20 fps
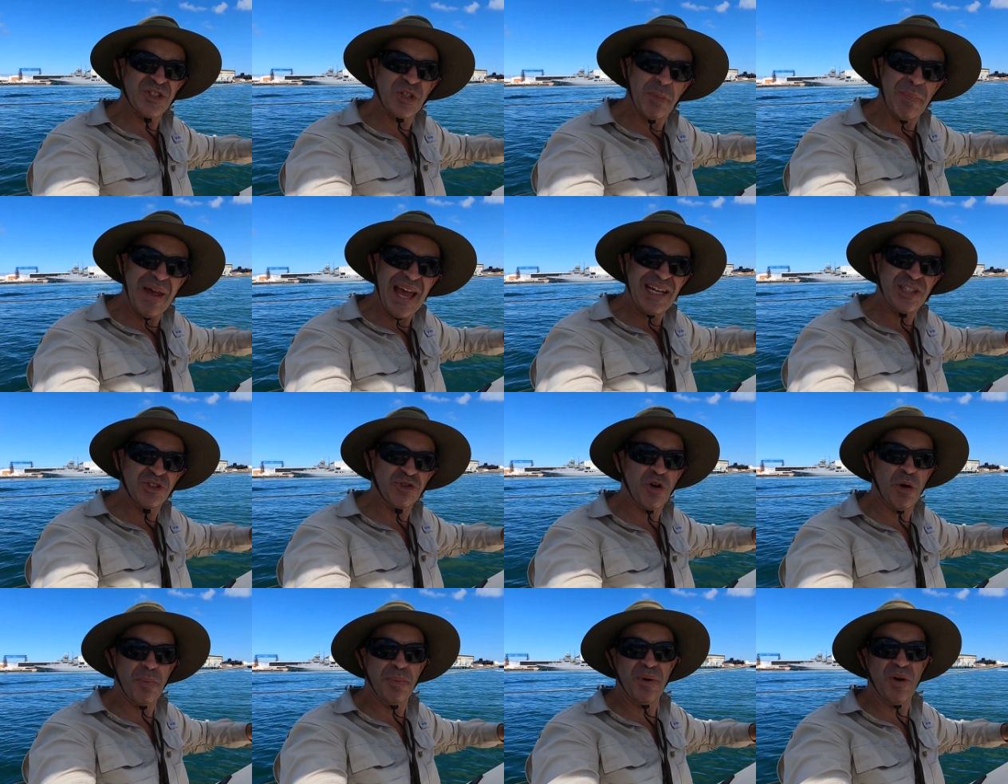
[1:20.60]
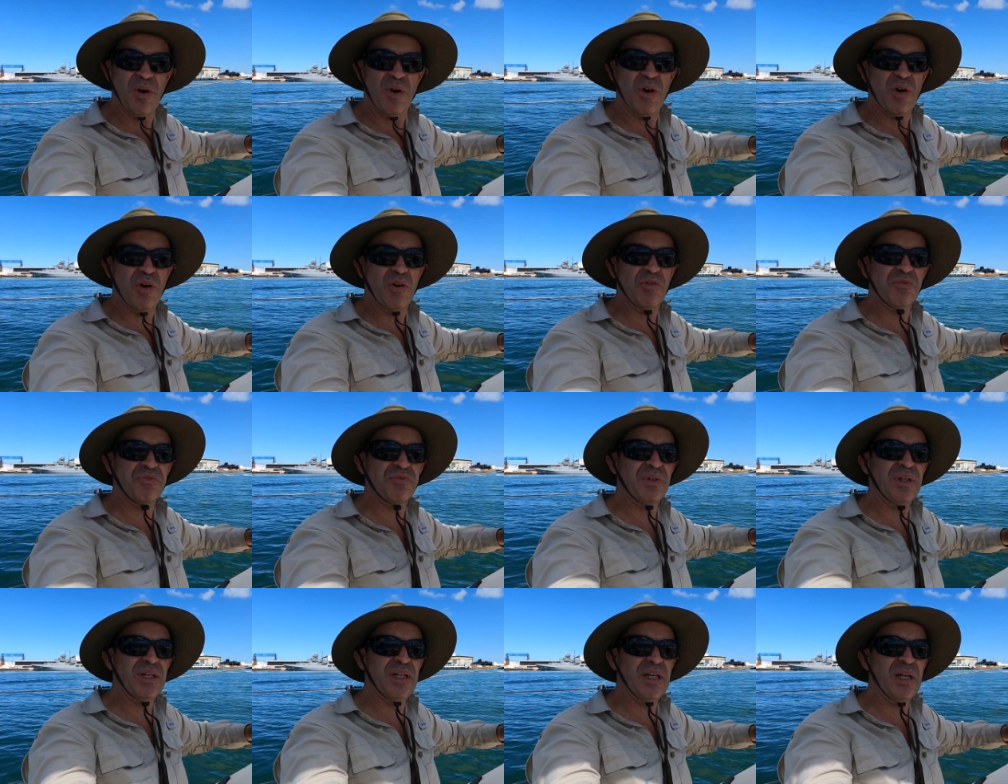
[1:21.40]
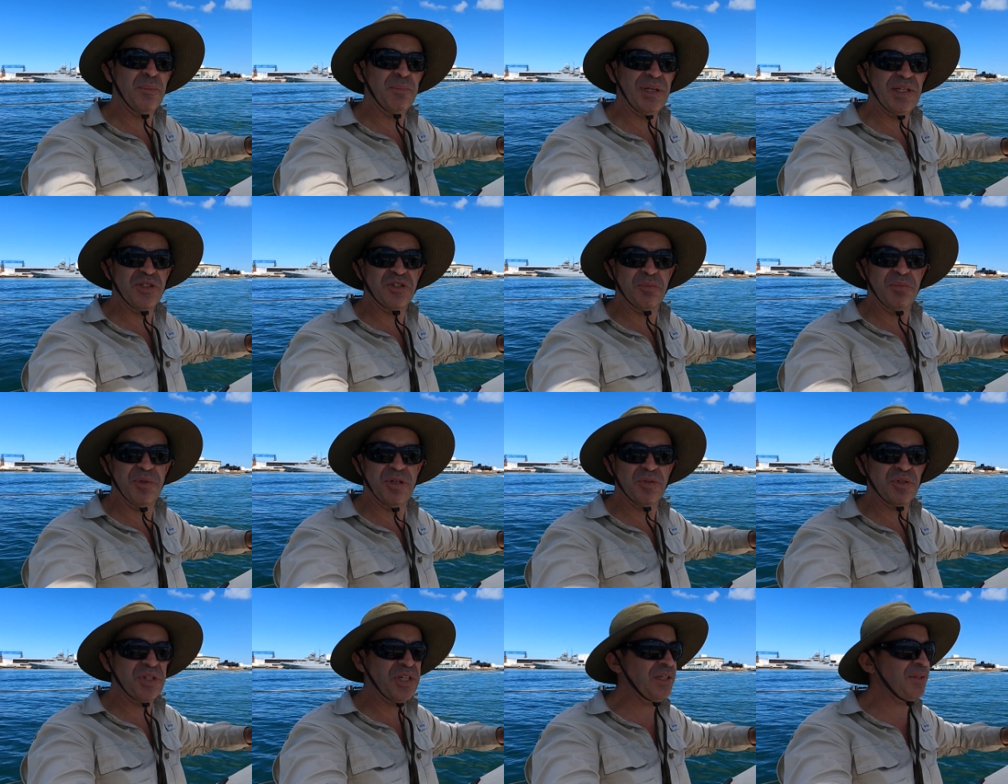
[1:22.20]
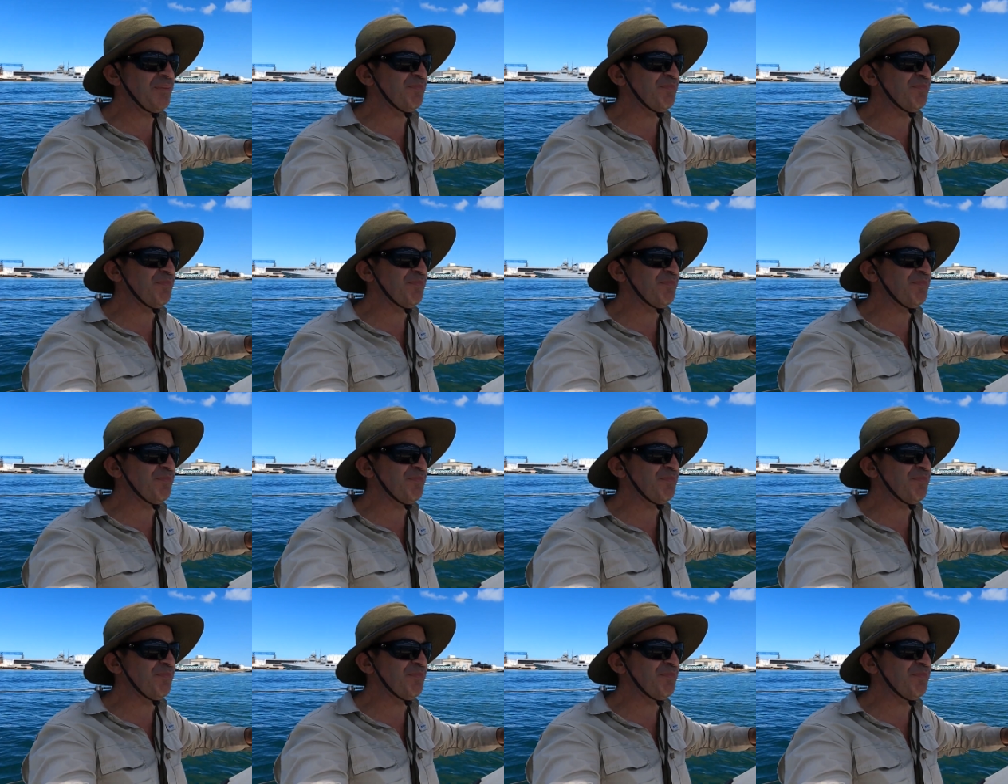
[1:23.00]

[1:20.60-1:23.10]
a backdrop of a piece of music.